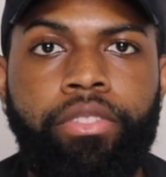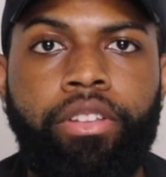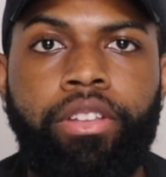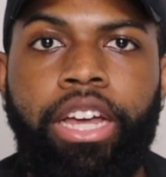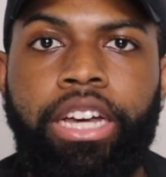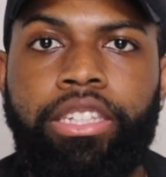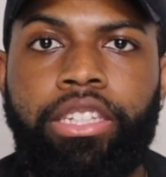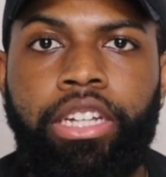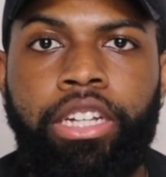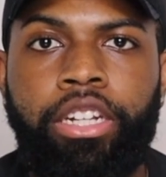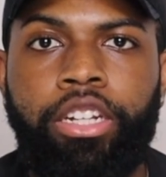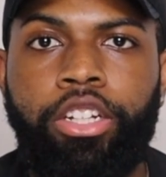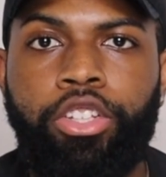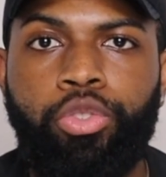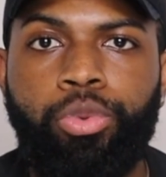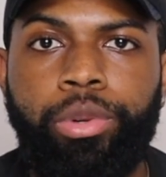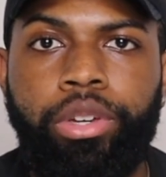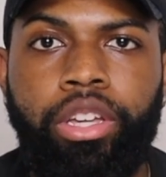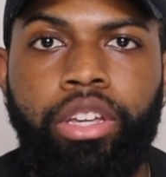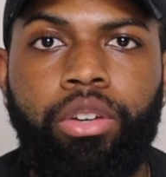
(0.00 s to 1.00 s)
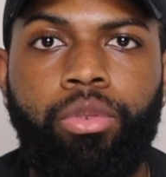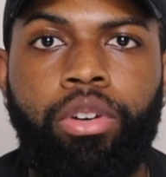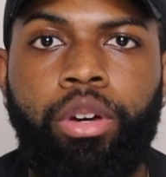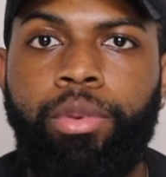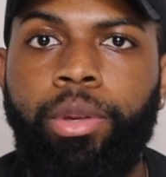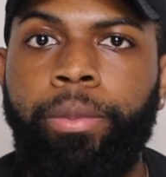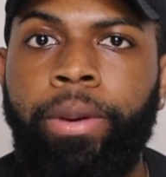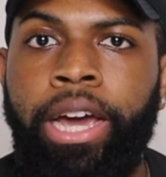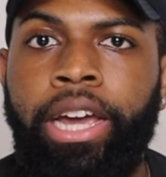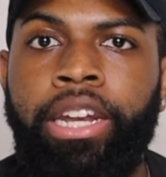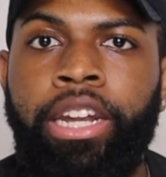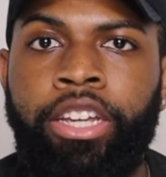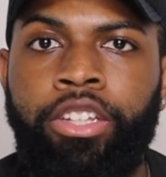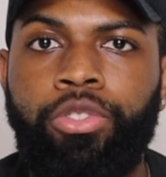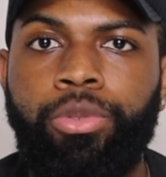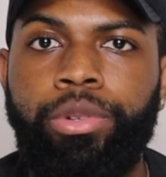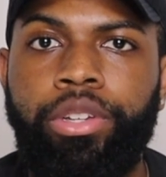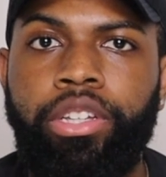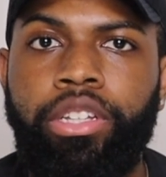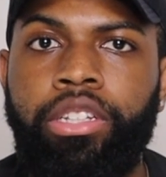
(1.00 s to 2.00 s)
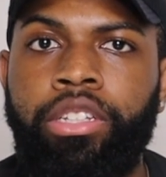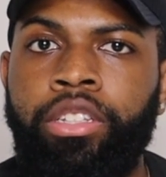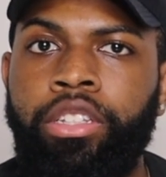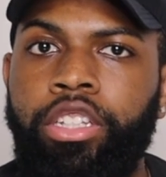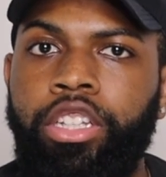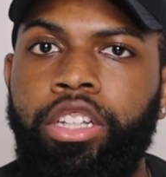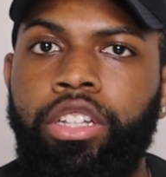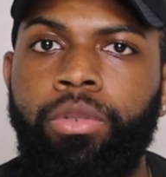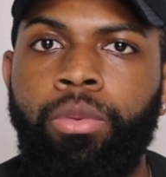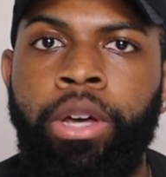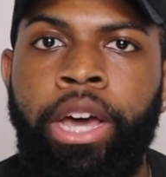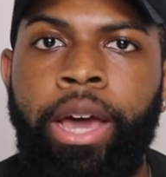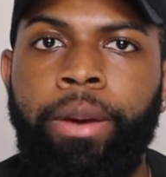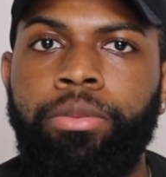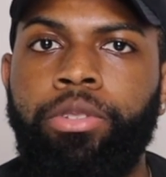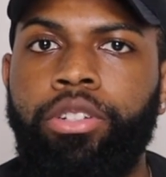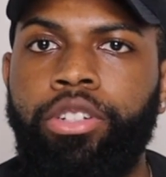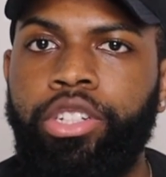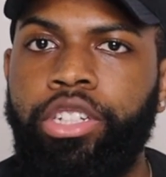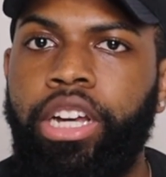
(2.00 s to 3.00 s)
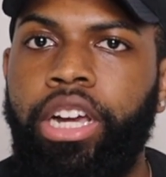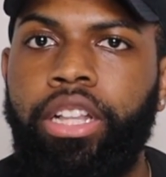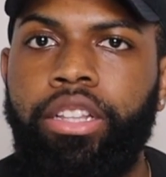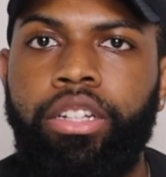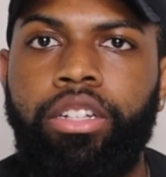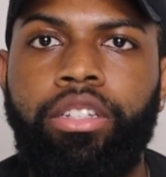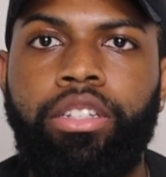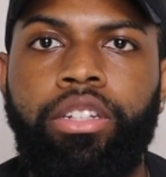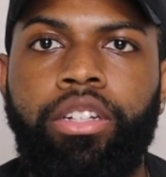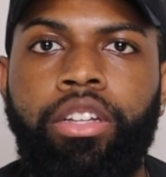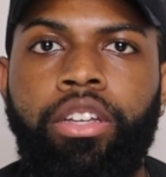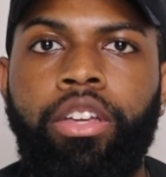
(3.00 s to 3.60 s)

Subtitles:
That's the end of this week. We're going to be back next week to see what happens on the challenge.